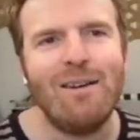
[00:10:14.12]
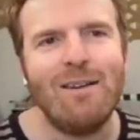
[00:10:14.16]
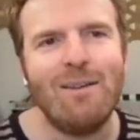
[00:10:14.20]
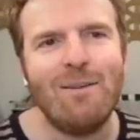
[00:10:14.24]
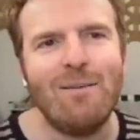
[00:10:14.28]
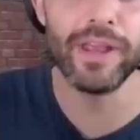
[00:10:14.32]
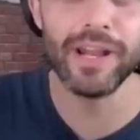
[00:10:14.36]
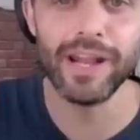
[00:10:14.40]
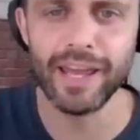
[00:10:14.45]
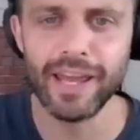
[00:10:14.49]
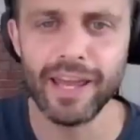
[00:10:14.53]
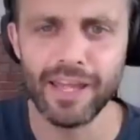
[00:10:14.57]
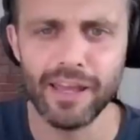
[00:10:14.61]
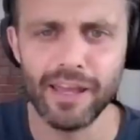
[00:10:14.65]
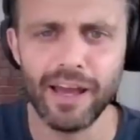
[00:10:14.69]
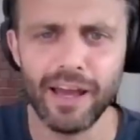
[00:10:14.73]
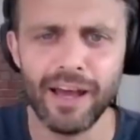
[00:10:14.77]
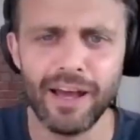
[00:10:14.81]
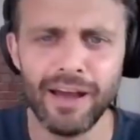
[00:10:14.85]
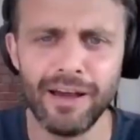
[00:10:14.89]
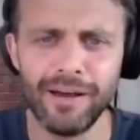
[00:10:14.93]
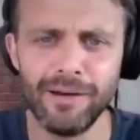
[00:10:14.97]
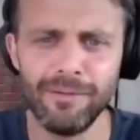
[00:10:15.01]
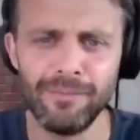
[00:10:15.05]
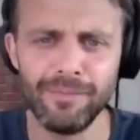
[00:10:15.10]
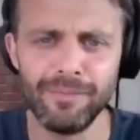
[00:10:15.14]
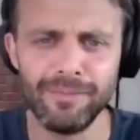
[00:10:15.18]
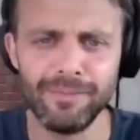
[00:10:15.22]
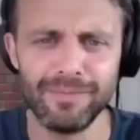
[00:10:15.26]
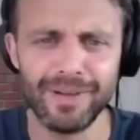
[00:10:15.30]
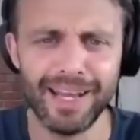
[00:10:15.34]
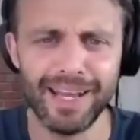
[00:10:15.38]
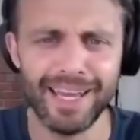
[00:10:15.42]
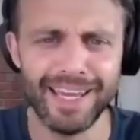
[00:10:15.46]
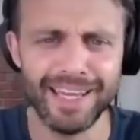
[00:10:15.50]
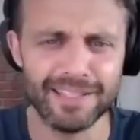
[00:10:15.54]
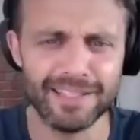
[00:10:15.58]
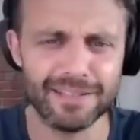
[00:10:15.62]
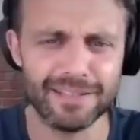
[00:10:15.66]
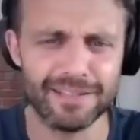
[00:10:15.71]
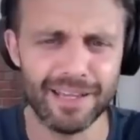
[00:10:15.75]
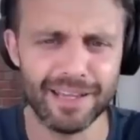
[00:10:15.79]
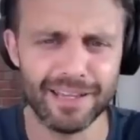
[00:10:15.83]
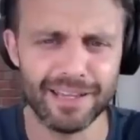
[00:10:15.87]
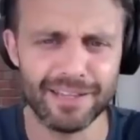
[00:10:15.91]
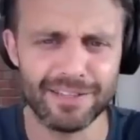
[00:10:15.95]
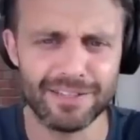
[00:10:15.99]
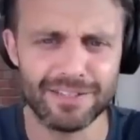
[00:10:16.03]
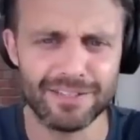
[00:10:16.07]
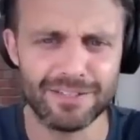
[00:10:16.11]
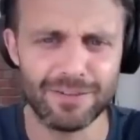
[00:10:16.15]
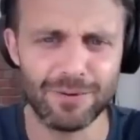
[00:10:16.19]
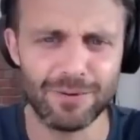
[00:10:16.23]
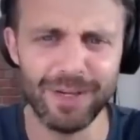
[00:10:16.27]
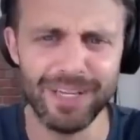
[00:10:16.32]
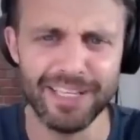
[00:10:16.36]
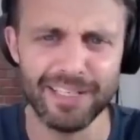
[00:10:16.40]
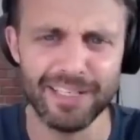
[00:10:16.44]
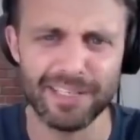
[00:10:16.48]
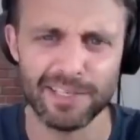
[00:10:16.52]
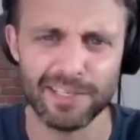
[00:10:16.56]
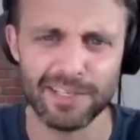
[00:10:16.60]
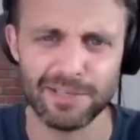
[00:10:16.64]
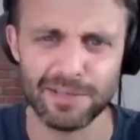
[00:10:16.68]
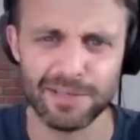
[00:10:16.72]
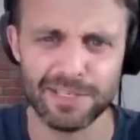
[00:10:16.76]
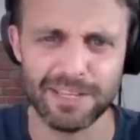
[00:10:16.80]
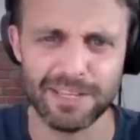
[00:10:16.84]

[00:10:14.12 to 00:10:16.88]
like laser with like tiny tweezers particles or